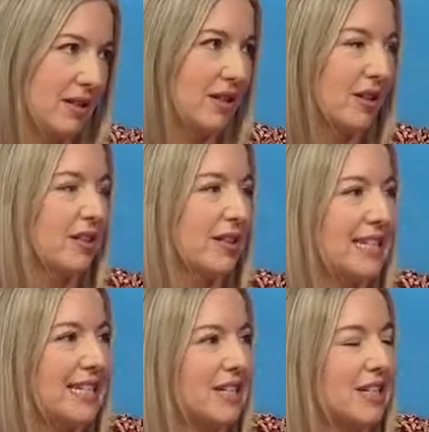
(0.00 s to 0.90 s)
little girl in
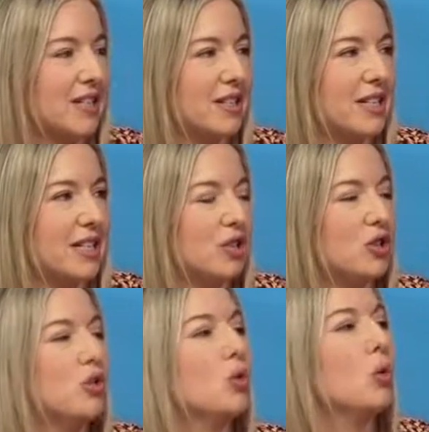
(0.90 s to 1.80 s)
it, is the
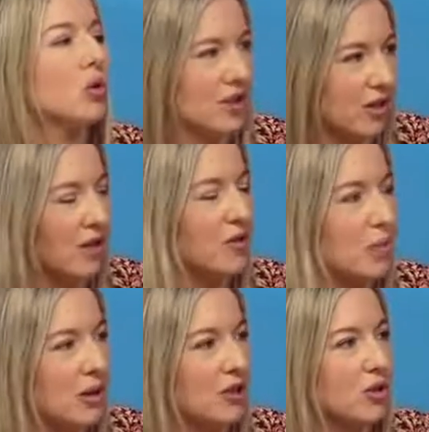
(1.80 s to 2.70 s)
daughter of the person